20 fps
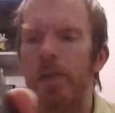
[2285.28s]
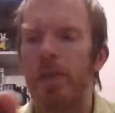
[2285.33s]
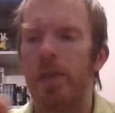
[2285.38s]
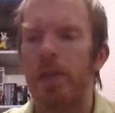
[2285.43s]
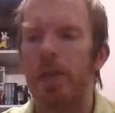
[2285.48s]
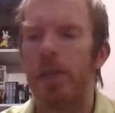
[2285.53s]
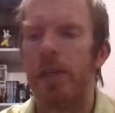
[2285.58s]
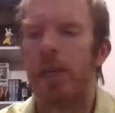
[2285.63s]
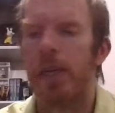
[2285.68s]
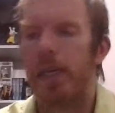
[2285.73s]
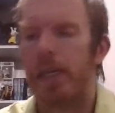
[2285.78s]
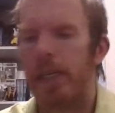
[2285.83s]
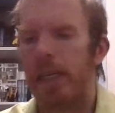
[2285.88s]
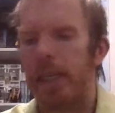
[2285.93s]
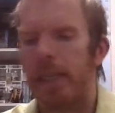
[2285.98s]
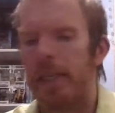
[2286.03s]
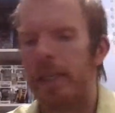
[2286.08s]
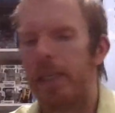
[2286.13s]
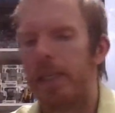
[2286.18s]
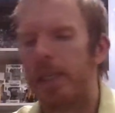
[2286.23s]
full
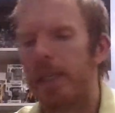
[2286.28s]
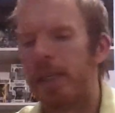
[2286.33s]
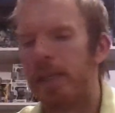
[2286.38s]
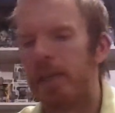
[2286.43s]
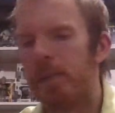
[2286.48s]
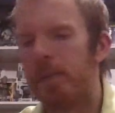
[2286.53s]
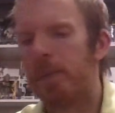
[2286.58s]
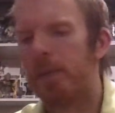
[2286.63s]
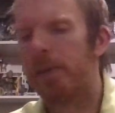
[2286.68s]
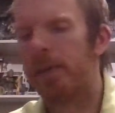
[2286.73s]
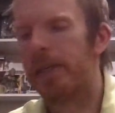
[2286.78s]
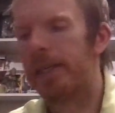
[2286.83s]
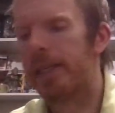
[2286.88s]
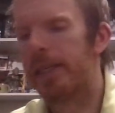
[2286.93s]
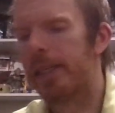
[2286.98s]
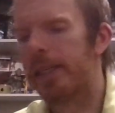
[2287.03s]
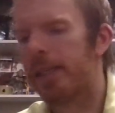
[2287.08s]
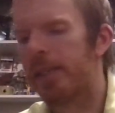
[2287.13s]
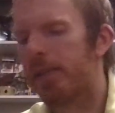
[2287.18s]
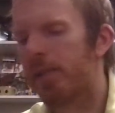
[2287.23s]
art
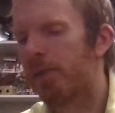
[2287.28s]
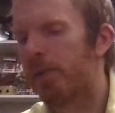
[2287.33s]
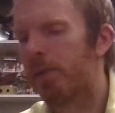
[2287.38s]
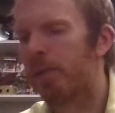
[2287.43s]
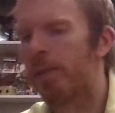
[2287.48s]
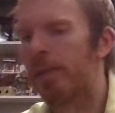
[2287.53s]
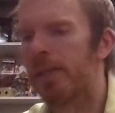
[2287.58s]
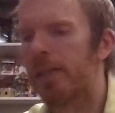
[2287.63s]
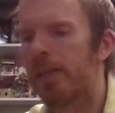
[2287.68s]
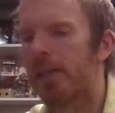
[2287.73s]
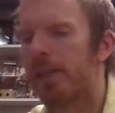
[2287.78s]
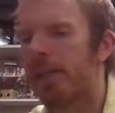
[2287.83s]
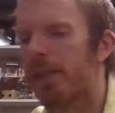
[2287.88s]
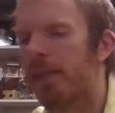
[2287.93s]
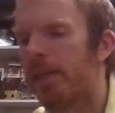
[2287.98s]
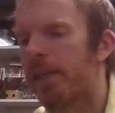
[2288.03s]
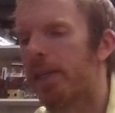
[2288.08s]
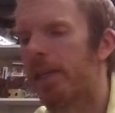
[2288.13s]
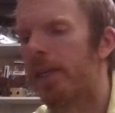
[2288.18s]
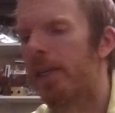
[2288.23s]
plains,
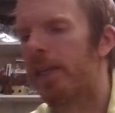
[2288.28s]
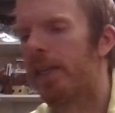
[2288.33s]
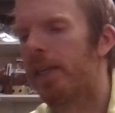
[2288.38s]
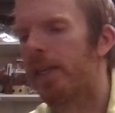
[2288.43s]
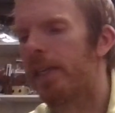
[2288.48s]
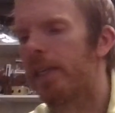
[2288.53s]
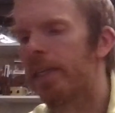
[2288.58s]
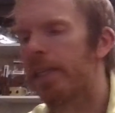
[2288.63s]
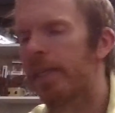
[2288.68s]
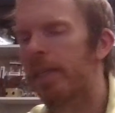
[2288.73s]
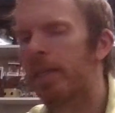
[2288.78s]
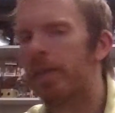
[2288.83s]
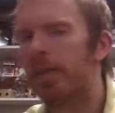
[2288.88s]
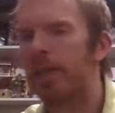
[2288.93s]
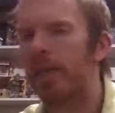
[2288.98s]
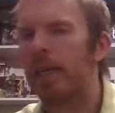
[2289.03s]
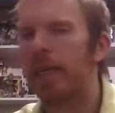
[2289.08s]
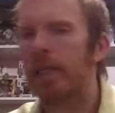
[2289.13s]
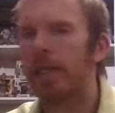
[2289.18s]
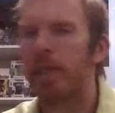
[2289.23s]
which, the
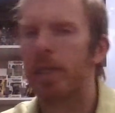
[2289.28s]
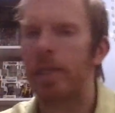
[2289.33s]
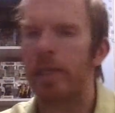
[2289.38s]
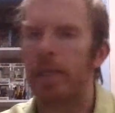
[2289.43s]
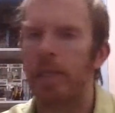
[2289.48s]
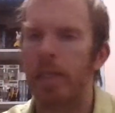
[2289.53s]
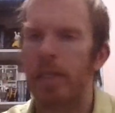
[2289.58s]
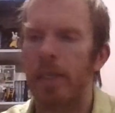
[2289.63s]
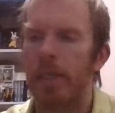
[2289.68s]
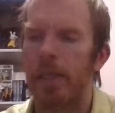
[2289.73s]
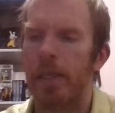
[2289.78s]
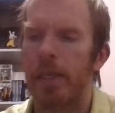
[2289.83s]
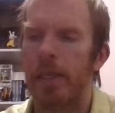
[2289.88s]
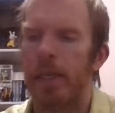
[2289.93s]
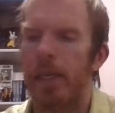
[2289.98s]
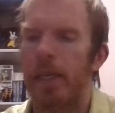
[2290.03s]
other